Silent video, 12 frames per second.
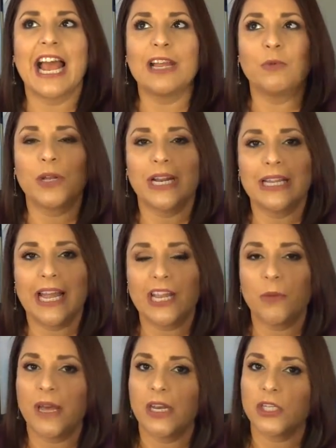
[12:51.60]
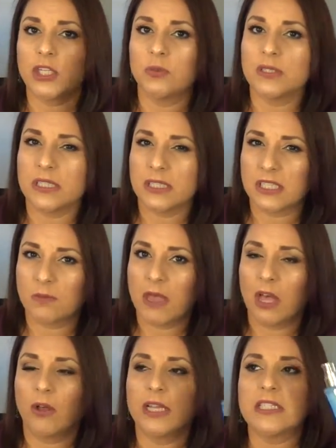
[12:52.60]
What I like about it too is the
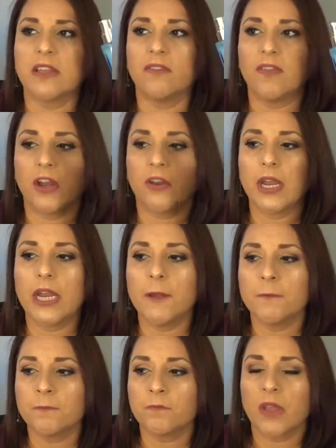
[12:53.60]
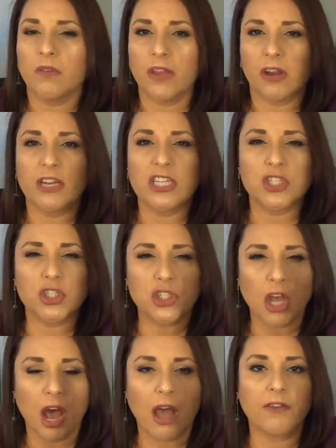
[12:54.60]
smell. It's a very, very
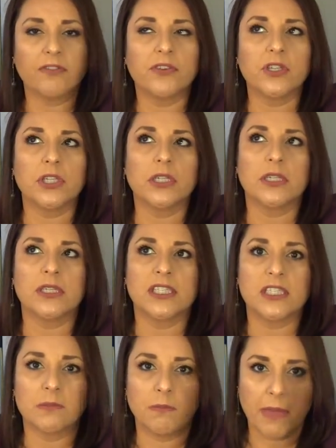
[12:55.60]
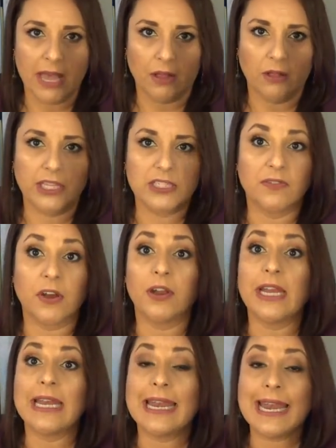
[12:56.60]
soft smell. It's
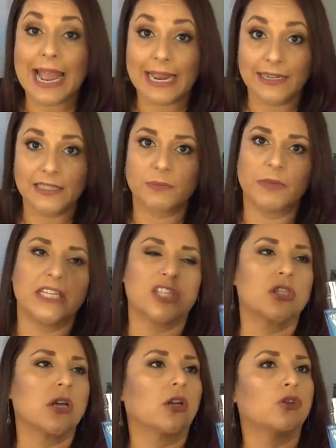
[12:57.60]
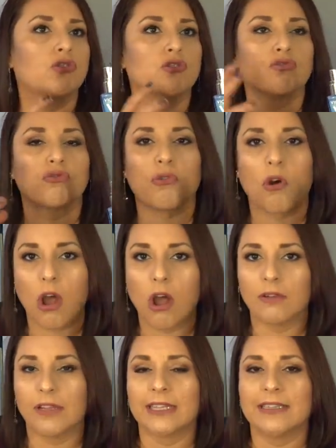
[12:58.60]
very nice, but it's not
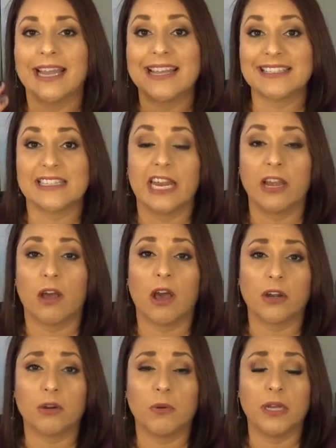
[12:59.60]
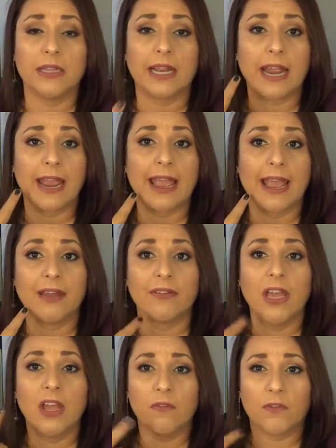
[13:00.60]
strong like the Estee Lauder one that I
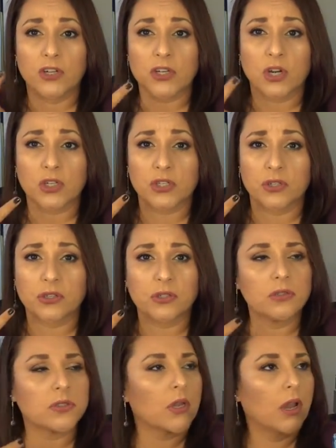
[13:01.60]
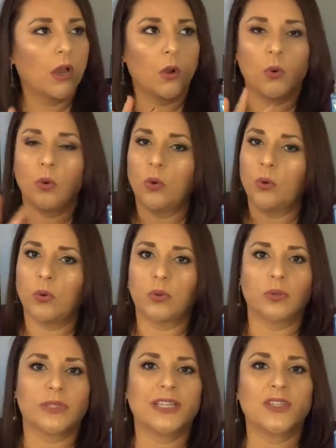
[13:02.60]
have for dark circles.
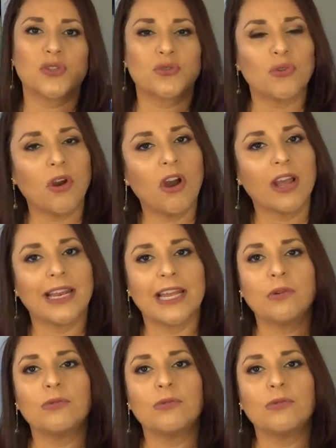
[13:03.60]
Ooh, that's strong, and I